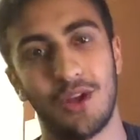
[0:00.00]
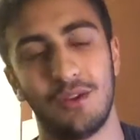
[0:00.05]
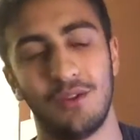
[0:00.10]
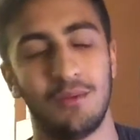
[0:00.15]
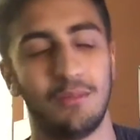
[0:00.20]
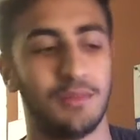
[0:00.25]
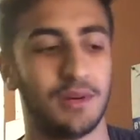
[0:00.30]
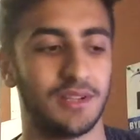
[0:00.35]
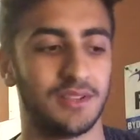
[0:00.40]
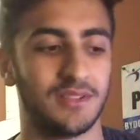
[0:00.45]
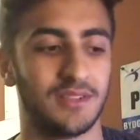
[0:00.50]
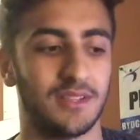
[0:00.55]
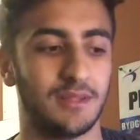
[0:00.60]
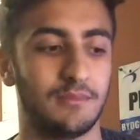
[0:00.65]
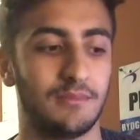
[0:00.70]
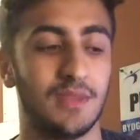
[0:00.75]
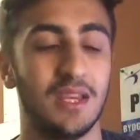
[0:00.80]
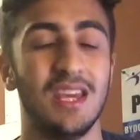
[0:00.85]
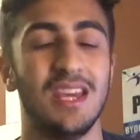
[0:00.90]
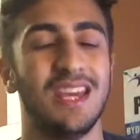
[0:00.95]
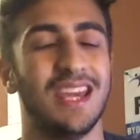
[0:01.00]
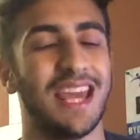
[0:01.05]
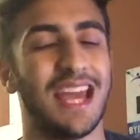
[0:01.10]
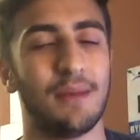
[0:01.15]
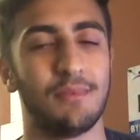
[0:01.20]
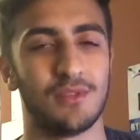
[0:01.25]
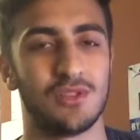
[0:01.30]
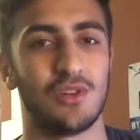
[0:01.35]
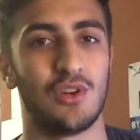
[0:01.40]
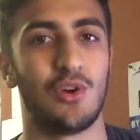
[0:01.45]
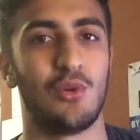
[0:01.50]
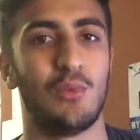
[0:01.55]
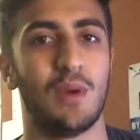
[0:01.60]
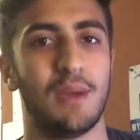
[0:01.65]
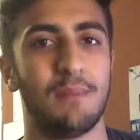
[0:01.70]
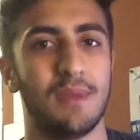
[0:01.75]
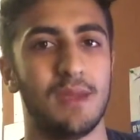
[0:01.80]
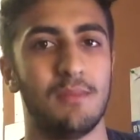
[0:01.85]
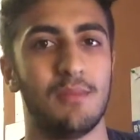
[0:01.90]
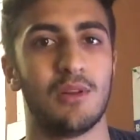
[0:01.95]
know but um, it happens a lot
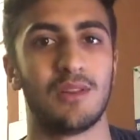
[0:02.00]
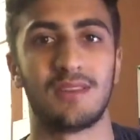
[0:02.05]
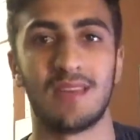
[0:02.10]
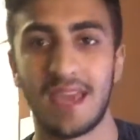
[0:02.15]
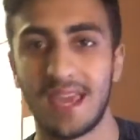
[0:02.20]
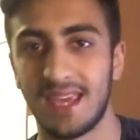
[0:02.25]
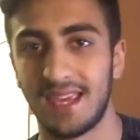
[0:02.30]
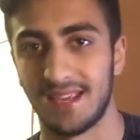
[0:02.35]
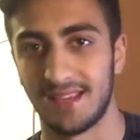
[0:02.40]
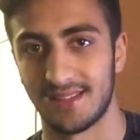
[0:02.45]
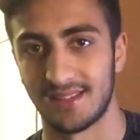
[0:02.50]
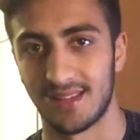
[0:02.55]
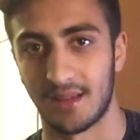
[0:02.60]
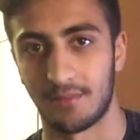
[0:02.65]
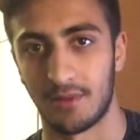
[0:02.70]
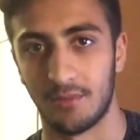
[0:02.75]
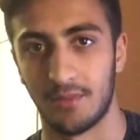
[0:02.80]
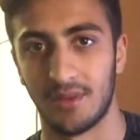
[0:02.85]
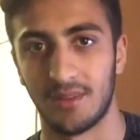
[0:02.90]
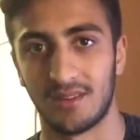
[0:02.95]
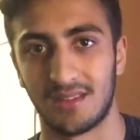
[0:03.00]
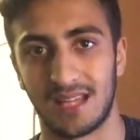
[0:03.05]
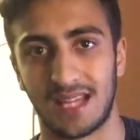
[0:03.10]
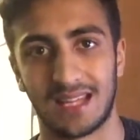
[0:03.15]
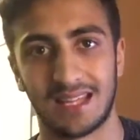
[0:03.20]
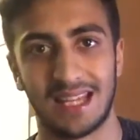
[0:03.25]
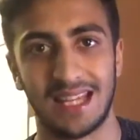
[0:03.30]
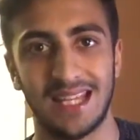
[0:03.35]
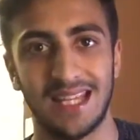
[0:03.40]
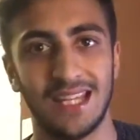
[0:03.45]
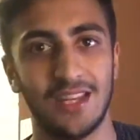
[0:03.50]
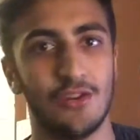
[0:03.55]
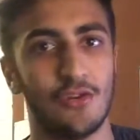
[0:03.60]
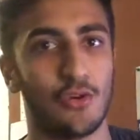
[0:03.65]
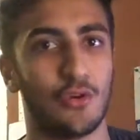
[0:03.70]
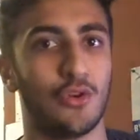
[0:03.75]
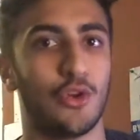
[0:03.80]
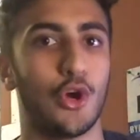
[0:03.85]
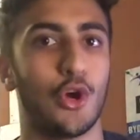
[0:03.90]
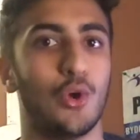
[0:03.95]
where people are taking supplements that they did
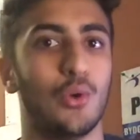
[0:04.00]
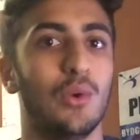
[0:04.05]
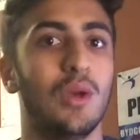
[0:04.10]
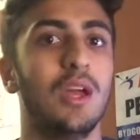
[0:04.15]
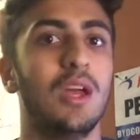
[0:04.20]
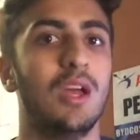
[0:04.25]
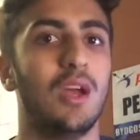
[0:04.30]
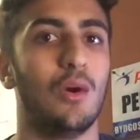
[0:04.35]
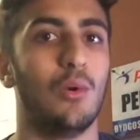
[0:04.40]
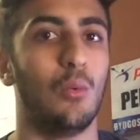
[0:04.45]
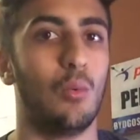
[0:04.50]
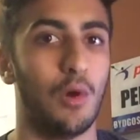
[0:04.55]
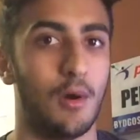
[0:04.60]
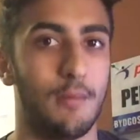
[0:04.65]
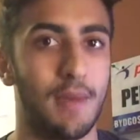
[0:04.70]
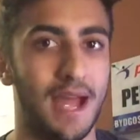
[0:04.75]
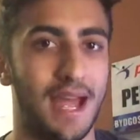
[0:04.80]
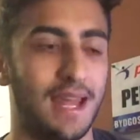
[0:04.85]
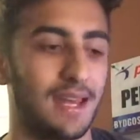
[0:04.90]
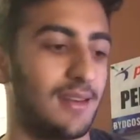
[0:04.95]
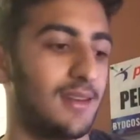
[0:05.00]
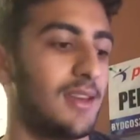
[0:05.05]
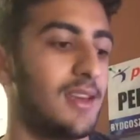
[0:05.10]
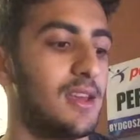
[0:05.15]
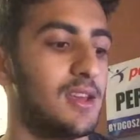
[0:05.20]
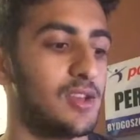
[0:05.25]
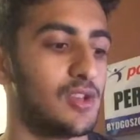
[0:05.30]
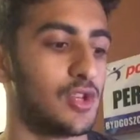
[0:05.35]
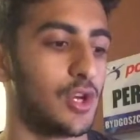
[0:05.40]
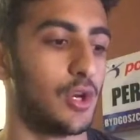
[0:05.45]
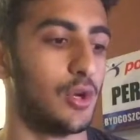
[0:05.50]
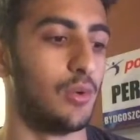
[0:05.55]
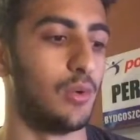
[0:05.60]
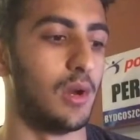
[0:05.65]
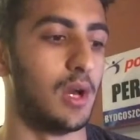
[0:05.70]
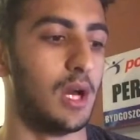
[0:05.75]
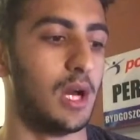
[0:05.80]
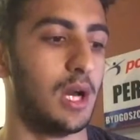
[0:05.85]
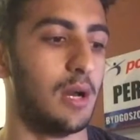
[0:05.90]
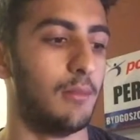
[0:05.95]
not know were banned so
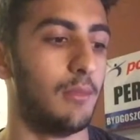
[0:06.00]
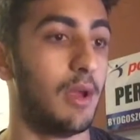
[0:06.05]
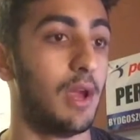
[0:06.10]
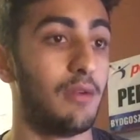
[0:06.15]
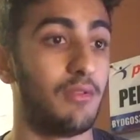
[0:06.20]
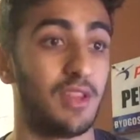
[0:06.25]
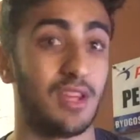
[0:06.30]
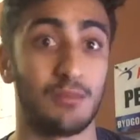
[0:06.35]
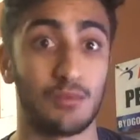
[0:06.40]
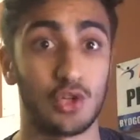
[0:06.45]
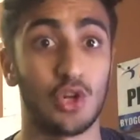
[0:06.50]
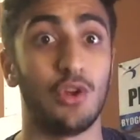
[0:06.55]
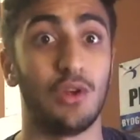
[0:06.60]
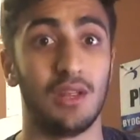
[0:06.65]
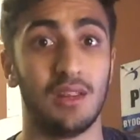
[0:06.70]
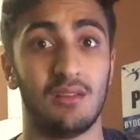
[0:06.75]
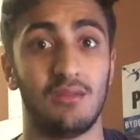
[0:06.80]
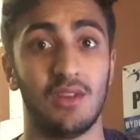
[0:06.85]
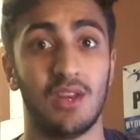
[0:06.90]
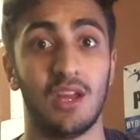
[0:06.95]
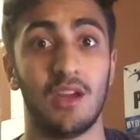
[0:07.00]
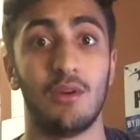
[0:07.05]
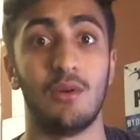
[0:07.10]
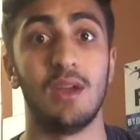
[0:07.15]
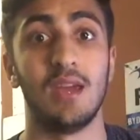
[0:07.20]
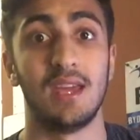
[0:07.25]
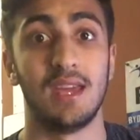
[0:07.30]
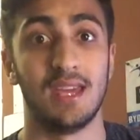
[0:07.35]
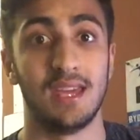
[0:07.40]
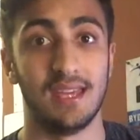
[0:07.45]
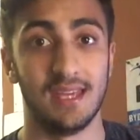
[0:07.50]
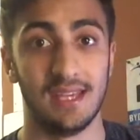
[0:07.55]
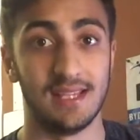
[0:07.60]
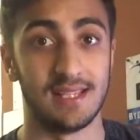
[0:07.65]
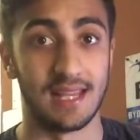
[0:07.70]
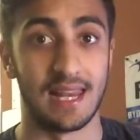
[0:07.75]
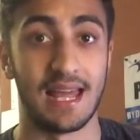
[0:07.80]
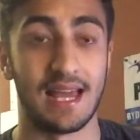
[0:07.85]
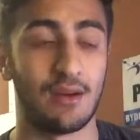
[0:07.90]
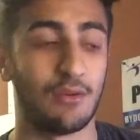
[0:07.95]
um, everything i'm showing in this video
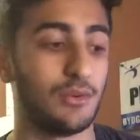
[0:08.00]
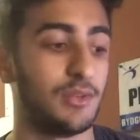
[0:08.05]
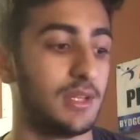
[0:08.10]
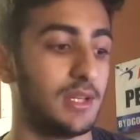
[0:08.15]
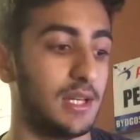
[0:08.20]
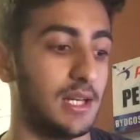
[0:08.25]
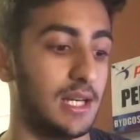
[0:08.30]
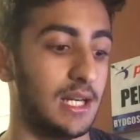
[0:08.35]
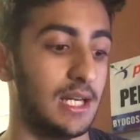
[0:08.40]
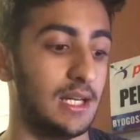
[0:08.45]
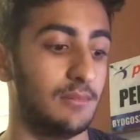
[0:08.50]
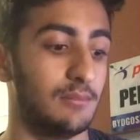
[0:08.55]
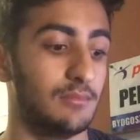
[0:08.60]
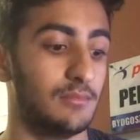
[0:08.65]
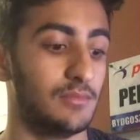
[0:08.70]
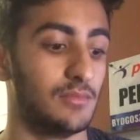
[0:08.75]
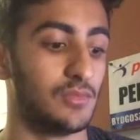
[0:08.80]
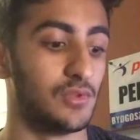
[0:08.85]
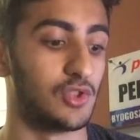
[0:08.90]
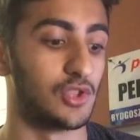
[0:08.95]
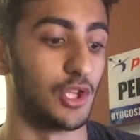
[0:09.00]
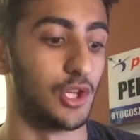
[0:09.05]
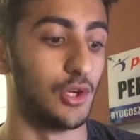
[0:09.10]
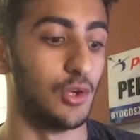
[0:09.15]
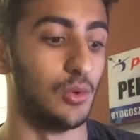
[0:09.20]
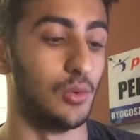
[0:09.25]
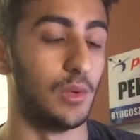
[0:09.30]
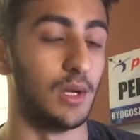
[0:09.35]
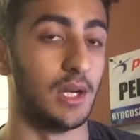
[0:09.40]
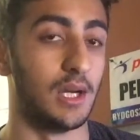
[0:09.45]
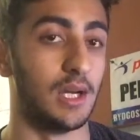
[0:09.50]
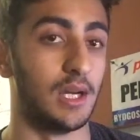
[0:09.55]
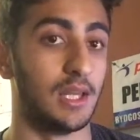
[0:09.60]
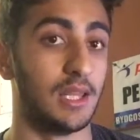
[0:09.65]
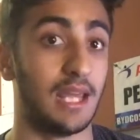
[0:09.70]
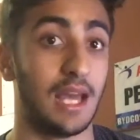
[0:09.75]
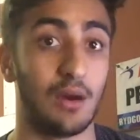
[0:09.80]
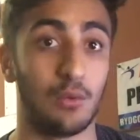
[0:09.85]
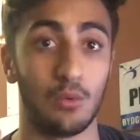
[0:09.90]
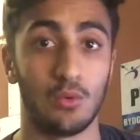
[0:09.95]
is allowed um, so uh,
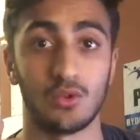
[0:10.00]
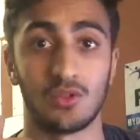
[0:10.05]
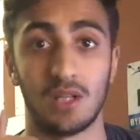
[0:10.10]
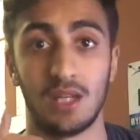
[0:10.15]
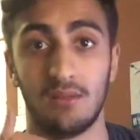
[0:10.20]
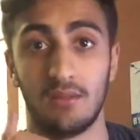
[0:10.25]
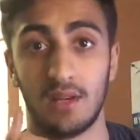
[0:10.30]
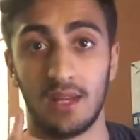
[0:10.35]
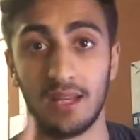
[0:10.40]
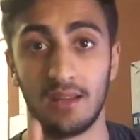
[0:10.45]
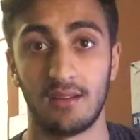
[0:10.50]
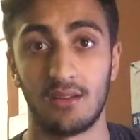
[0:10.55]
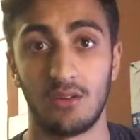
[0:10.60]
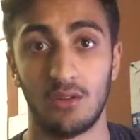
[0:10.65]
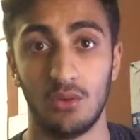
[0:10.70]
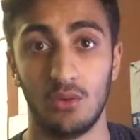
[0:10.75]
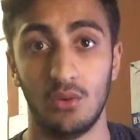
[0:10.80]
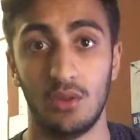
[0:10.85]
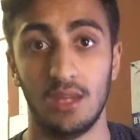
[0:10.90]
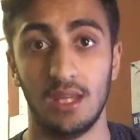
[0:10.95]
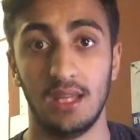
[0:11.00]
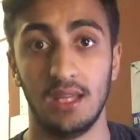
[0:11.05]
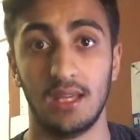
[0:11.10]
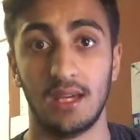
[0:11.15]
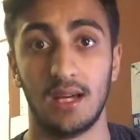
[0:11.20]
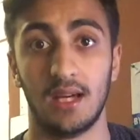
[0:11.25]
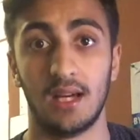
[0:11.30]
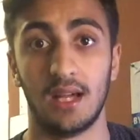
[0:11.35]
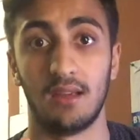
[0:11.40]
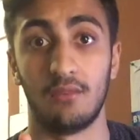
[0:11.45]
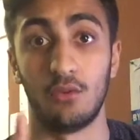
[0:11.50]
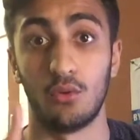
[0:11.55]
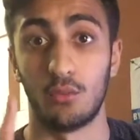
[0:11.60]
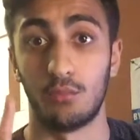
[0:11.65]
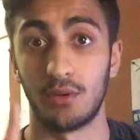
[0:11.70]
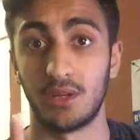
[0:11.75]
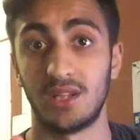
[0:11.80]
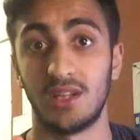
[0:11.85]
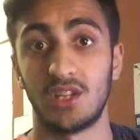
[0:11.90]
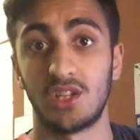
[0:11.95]
yeah, I will also leave a link to the uh, if you're
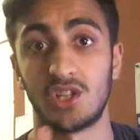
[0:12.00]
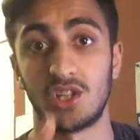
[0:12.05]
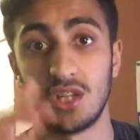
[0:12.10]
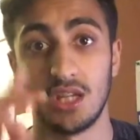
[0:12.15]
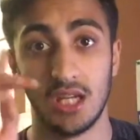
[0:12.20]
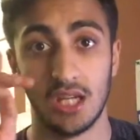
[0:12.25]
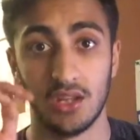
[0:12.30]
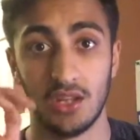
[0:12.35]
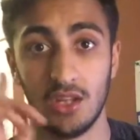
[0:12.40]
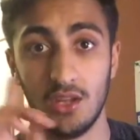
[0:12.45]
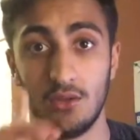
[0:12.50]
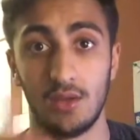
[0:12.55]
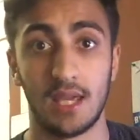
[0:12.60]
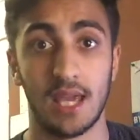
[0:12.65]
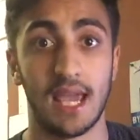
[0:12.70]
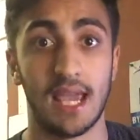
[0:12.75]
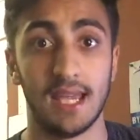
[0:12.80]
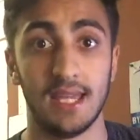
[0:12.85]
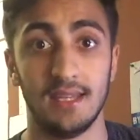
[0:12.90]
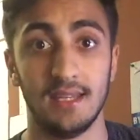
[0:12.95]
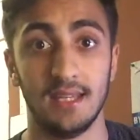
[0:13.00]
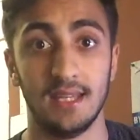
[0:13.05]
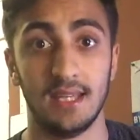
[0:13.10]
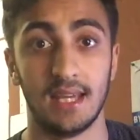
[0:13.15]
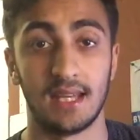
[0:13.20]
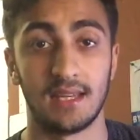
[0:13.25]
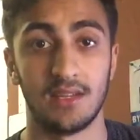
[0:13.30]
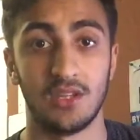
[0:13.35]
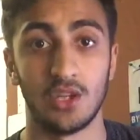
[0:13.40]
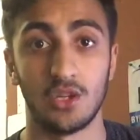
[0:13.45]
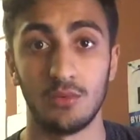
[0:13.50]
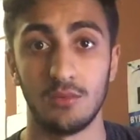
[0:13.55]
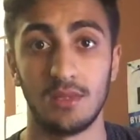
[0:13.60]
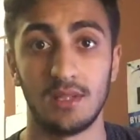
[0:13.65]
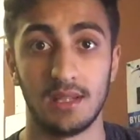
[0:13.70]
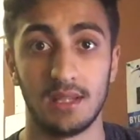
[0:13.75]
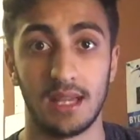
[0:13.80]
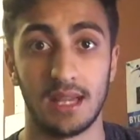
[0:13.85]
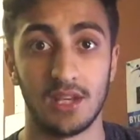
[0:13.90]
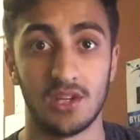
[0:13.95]
British, the UKAD
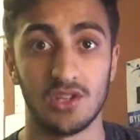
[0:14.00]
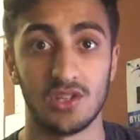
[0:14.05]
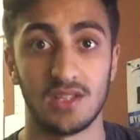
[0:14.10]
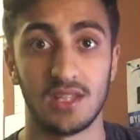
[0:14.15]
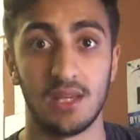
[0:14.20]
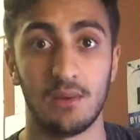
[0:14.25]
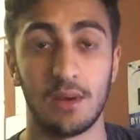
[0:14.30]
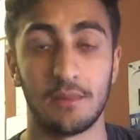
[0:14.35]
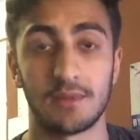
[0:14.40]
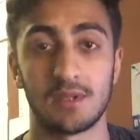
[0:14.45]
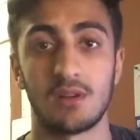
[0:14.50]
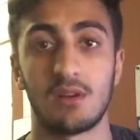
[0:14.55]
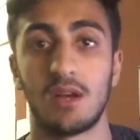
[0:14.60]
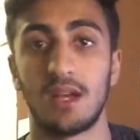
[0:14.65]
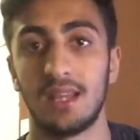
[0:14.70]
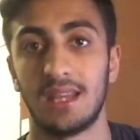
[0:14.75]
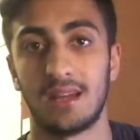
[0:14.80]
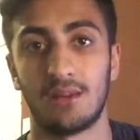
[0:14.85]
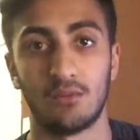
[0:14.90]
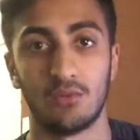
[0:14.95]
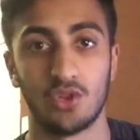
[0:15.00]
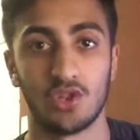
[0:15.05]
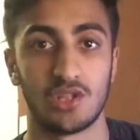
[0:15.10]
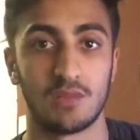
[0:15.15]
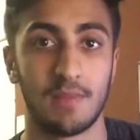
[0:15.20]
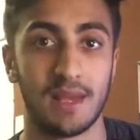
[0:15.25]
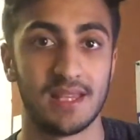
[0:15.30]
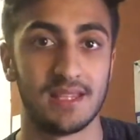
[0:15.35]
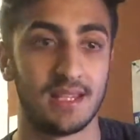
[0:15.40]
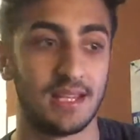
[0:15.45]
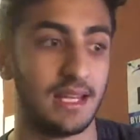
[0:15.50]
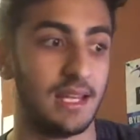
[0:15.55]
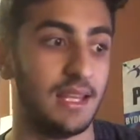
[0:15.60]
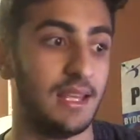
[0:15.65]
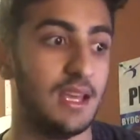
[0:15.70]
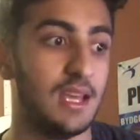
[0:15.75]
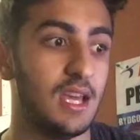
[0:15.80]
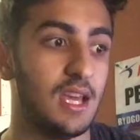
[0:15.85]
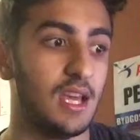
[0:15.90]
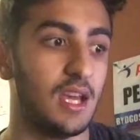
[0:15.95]
Anti-Doping Agency website. That will just
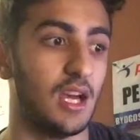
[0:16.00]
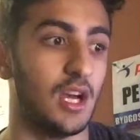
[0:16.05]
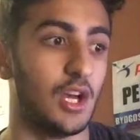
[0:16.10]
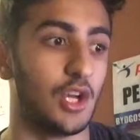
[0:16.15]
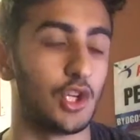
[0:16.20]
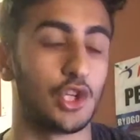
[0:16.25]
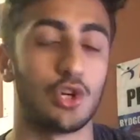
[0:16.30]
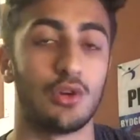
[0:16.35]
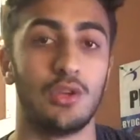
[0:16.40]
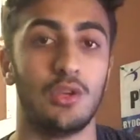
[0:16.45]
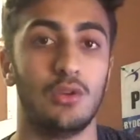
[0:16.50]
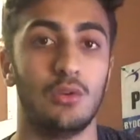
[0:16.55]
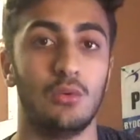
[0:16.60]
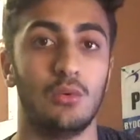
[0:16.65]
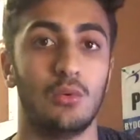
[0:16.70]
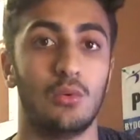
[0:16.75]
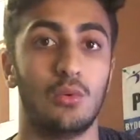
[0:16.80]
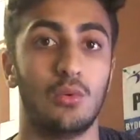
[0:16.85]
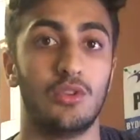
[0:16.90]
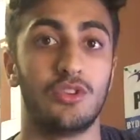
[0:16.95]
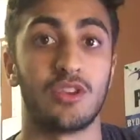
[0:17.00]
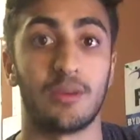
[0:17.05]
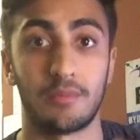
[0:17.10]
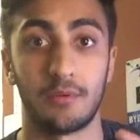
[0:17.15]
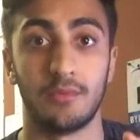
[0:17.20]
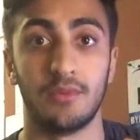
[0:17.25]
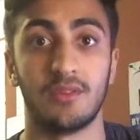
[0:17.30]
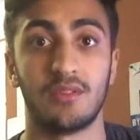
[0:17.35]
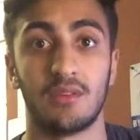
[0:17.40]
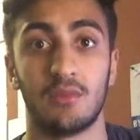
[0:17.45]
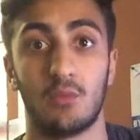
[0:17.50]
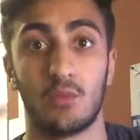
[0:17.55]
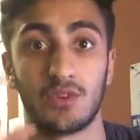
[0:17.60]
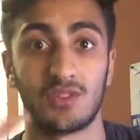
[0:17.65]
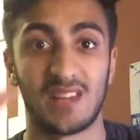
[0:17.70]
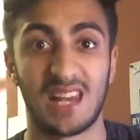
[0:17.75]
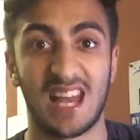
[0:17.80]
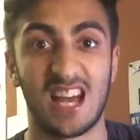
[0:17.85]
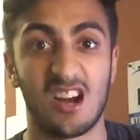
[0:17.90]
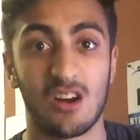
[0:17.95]
basically uh, show you all the supplements and
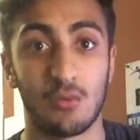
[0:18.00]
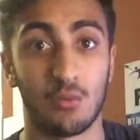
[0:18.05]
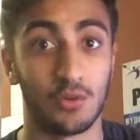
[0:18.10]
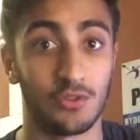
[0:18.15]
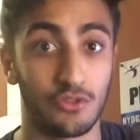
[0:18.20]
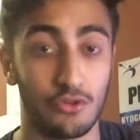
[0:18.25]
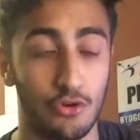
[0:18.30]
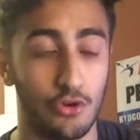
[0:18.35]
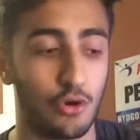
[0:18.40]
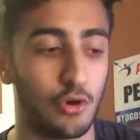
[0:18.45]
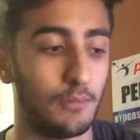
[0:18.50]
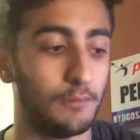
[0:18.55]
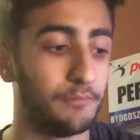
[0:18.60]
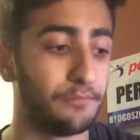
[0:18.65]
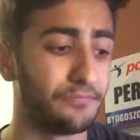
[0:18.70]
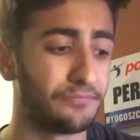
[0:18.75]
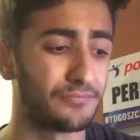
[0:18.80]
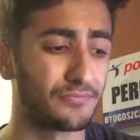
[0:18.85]
what's allowed, what's not.